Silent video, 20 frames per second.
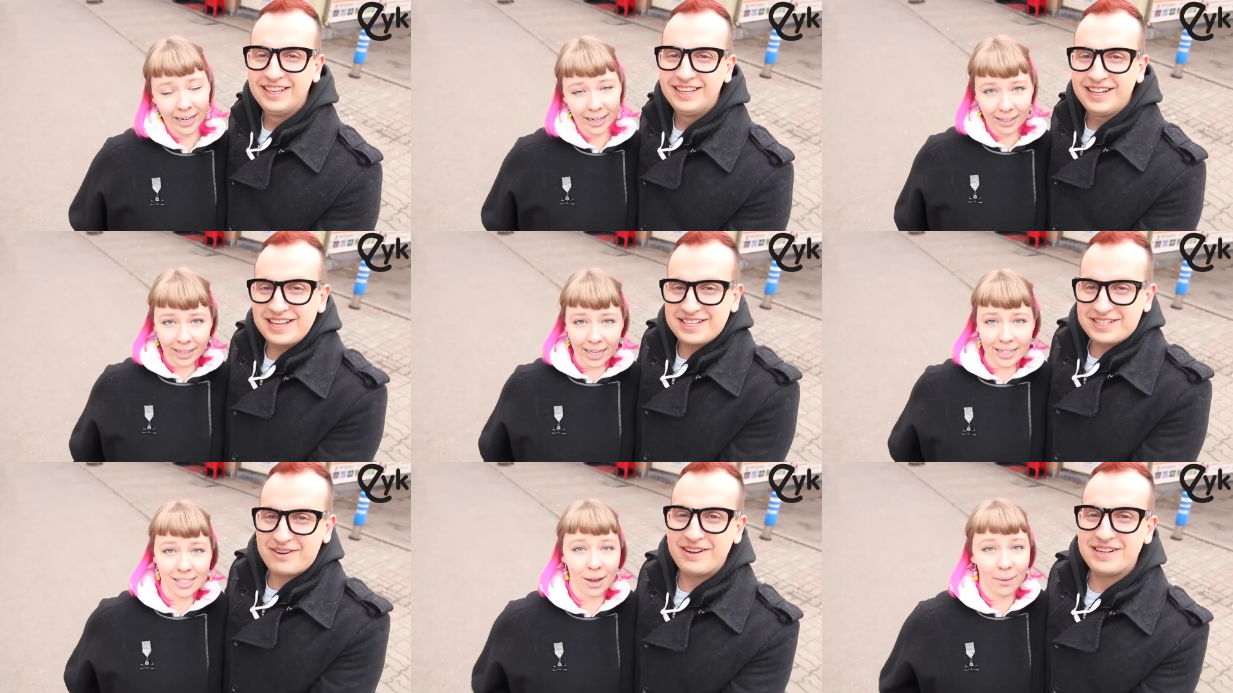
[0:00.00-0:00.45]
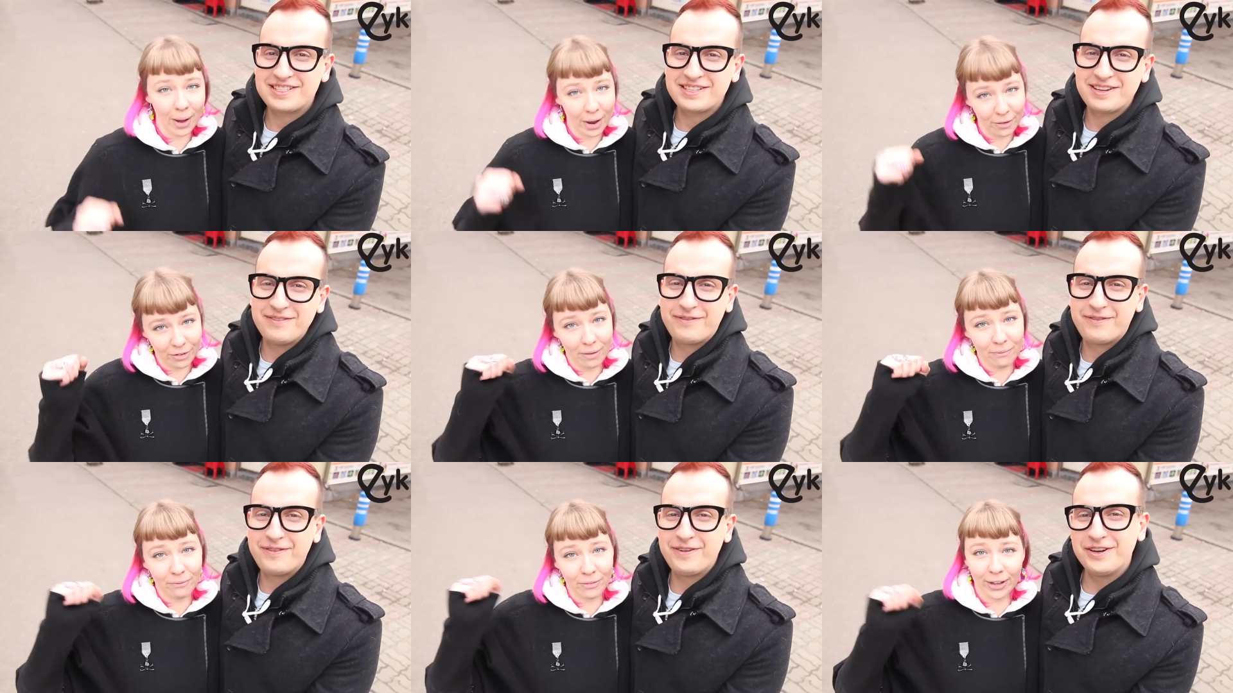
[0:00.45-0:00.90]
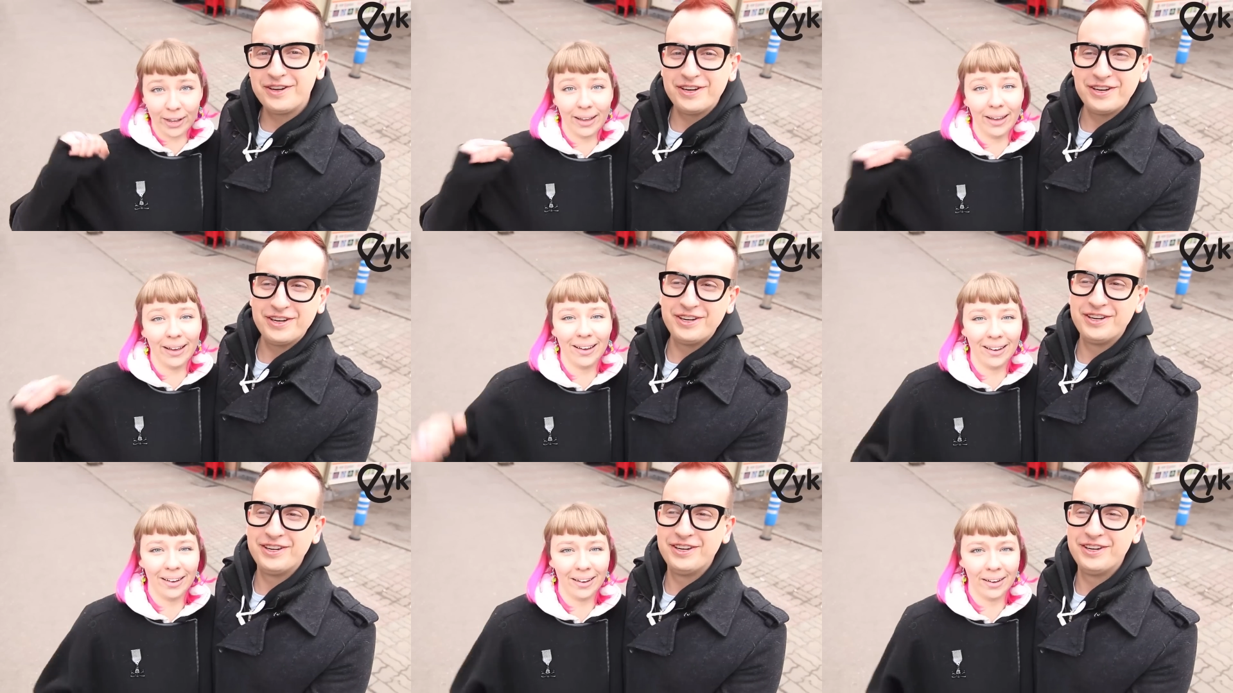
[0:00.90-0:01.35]
Speaker 1: Let's, Let's go, go eat some
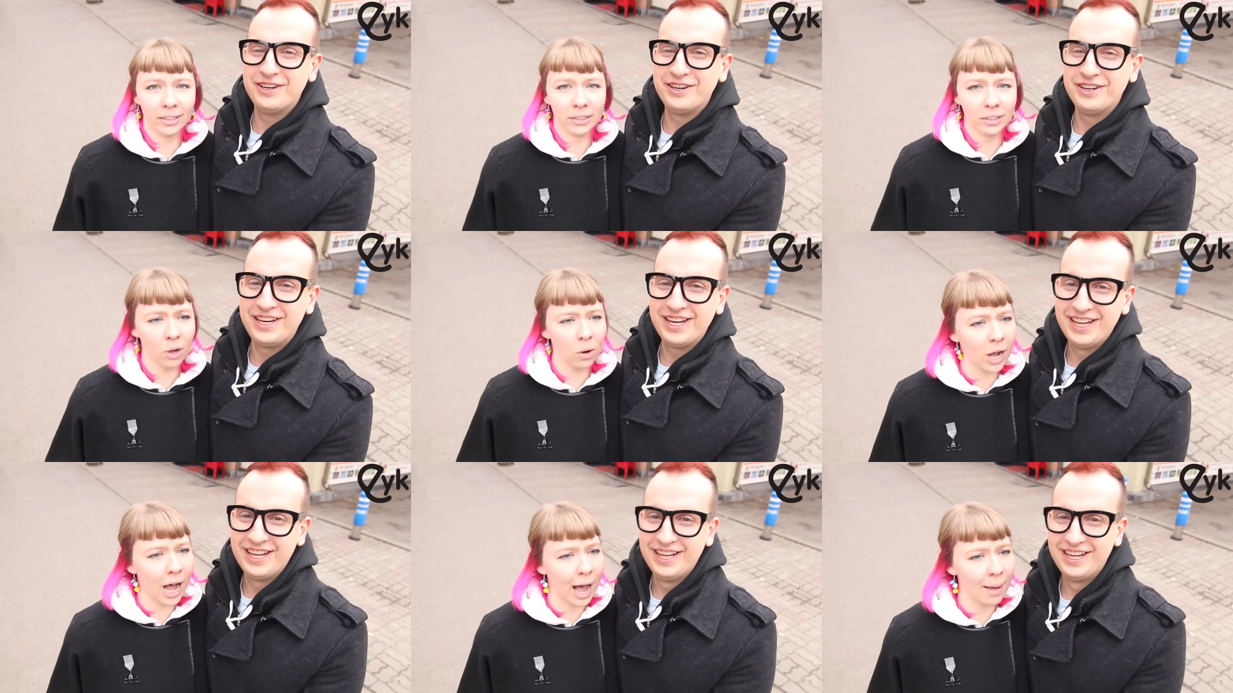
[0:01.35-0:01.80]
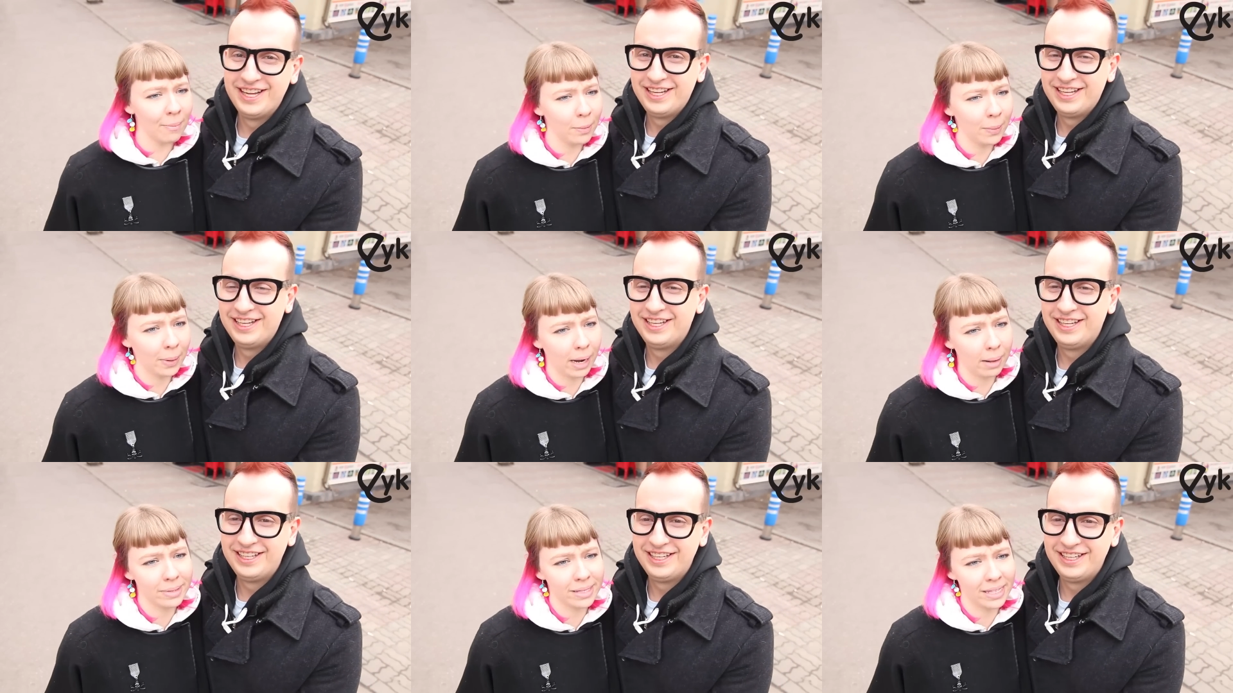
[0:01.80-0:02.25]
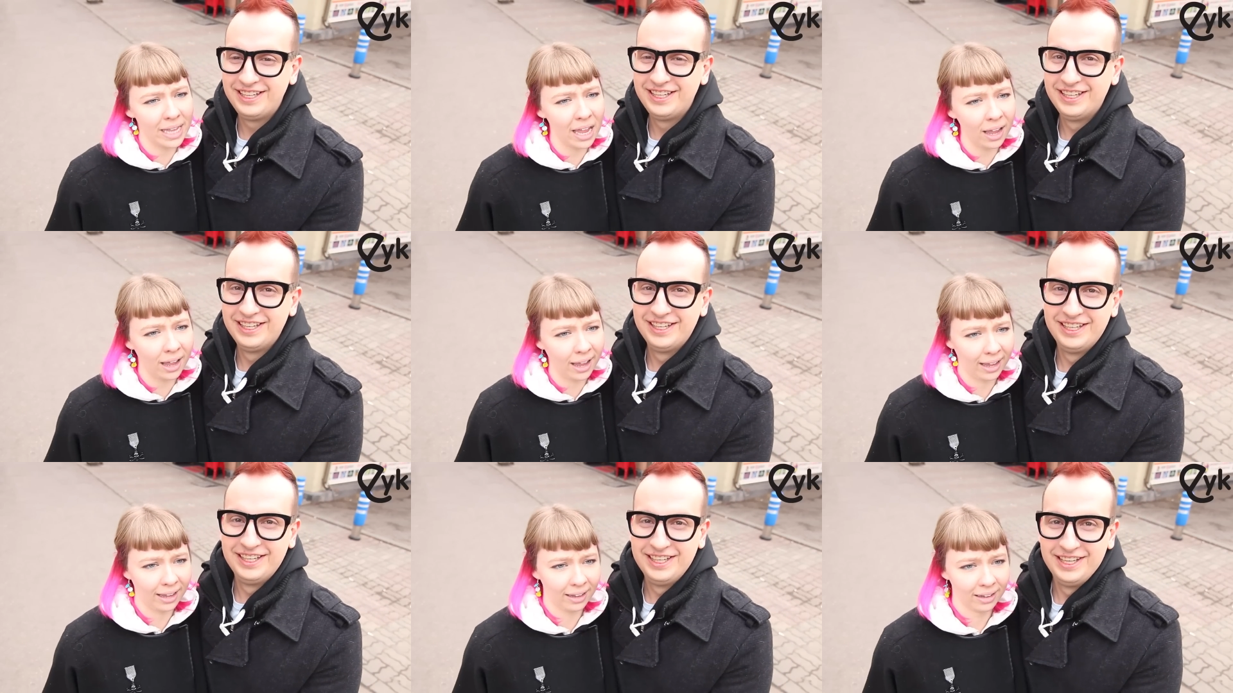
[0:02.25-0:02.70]
food. food. Don't copy what I'm
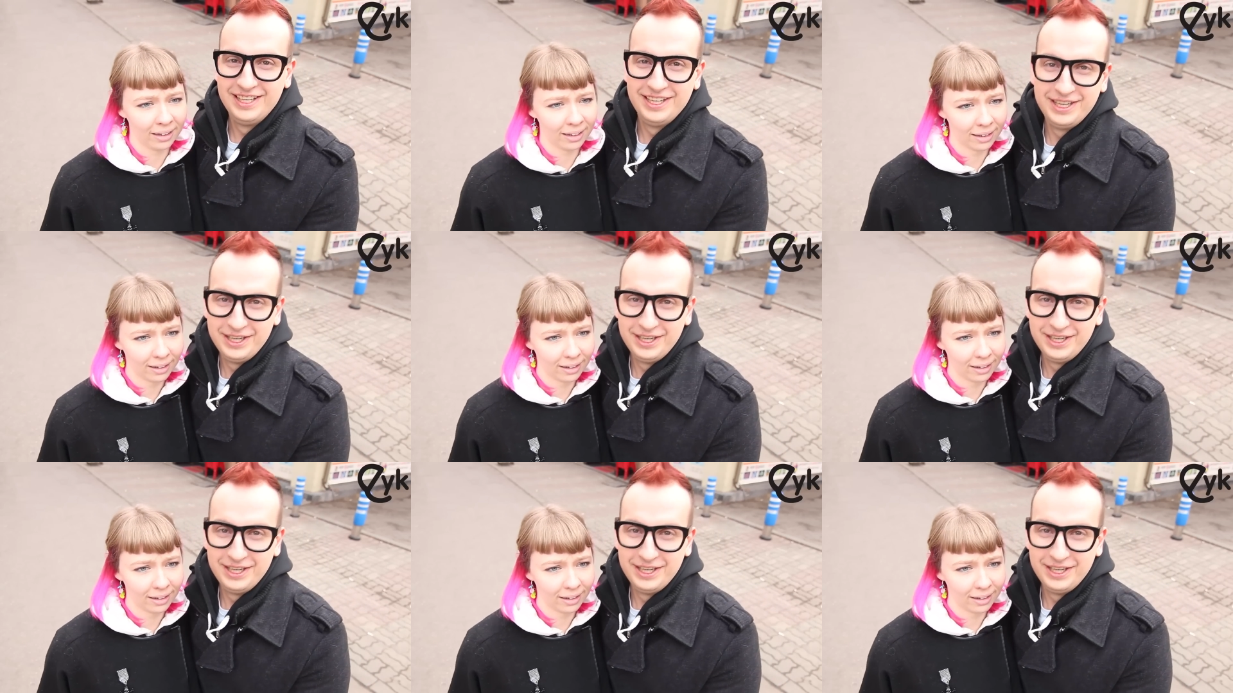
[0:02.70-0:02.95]
saying.